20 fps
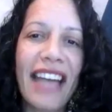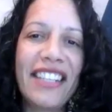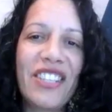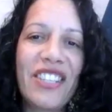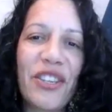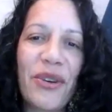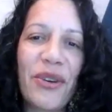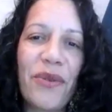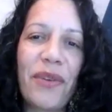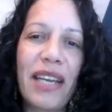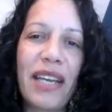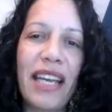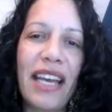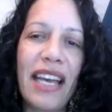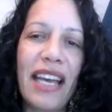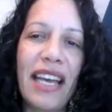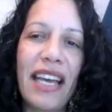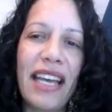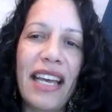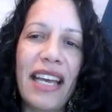And so
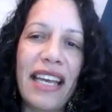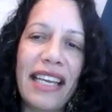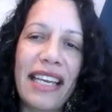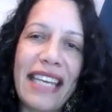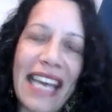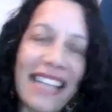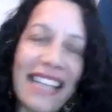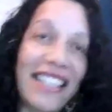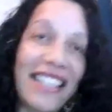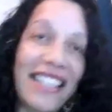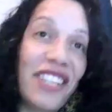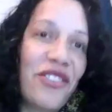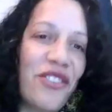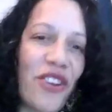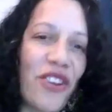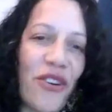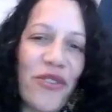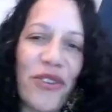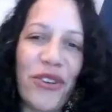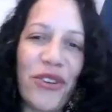getting to
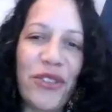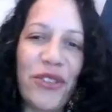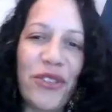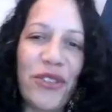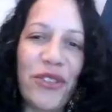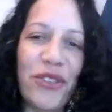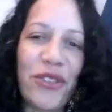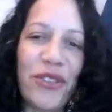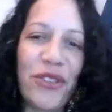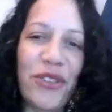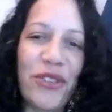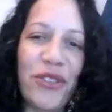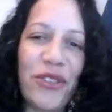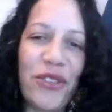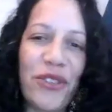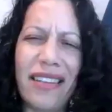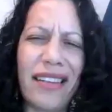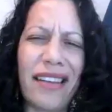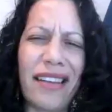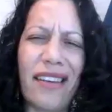know those
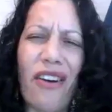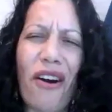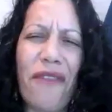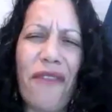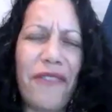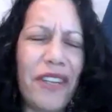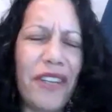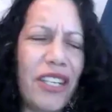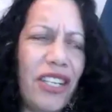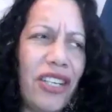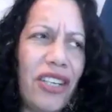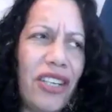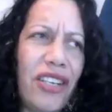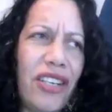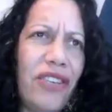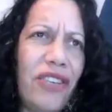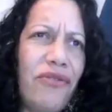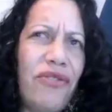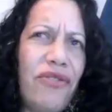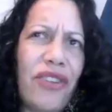people, uh, often
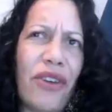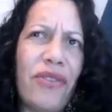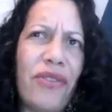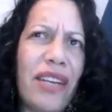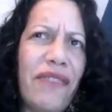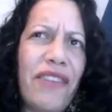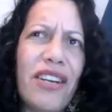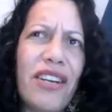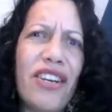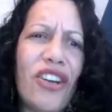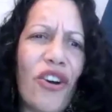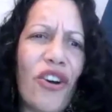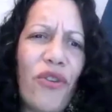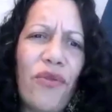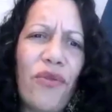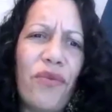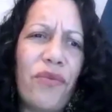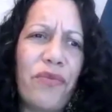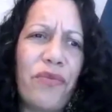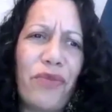you don't even
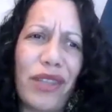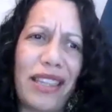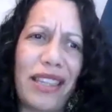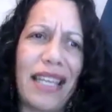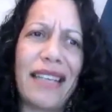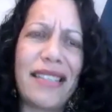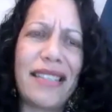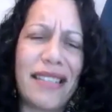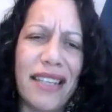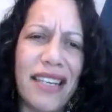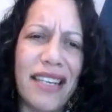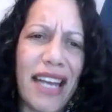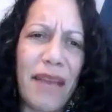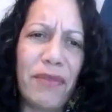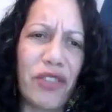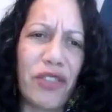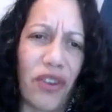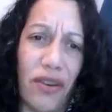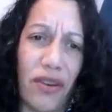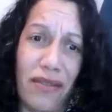know what their
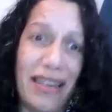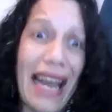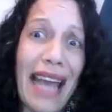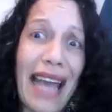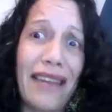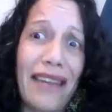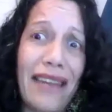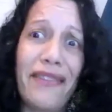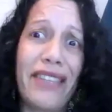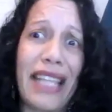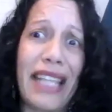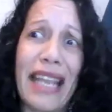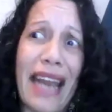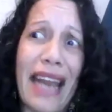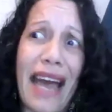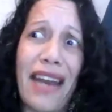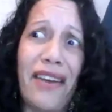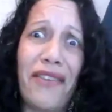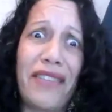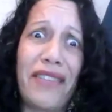surnames are. Nine out,
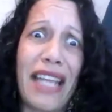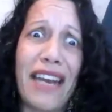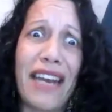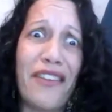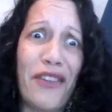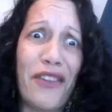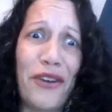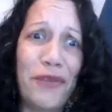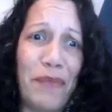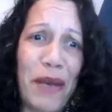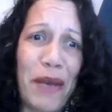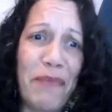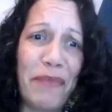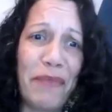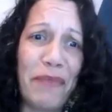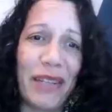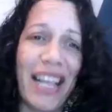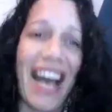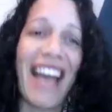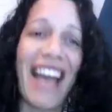nine out of ten of those
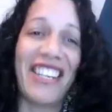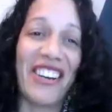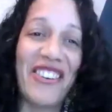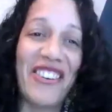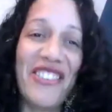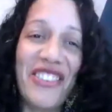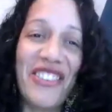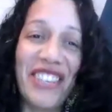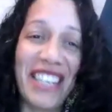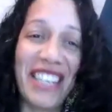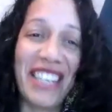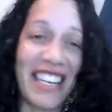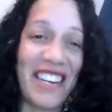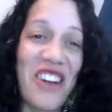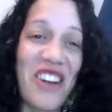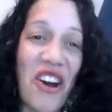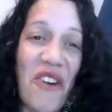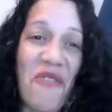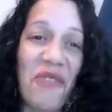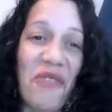people, I don't didn't
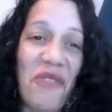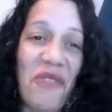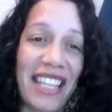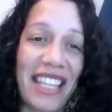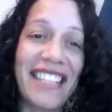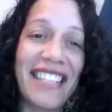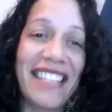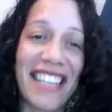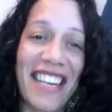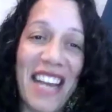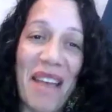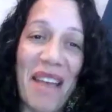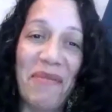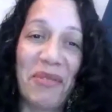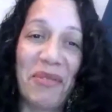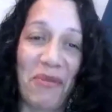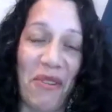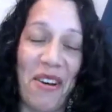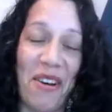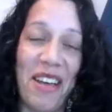know what their
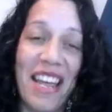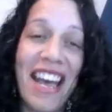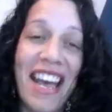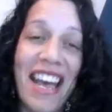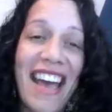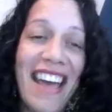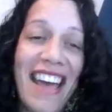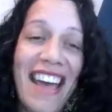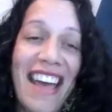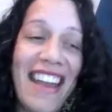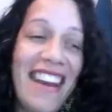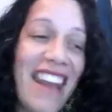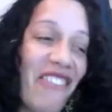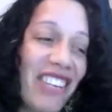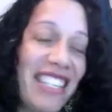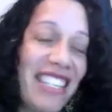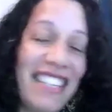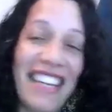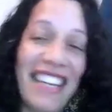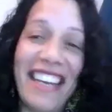surnames were,
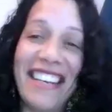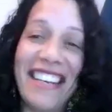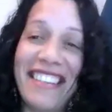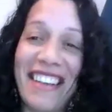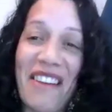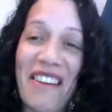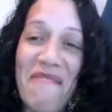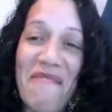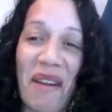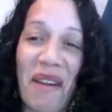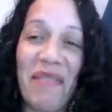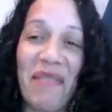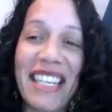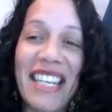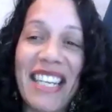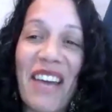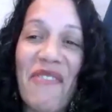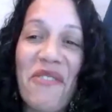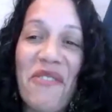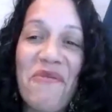never did,
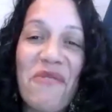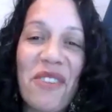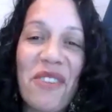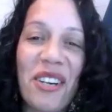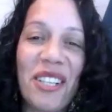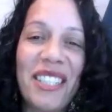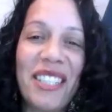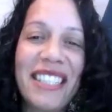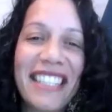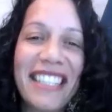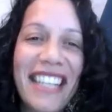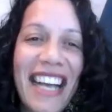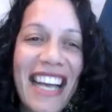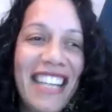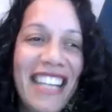probably never will.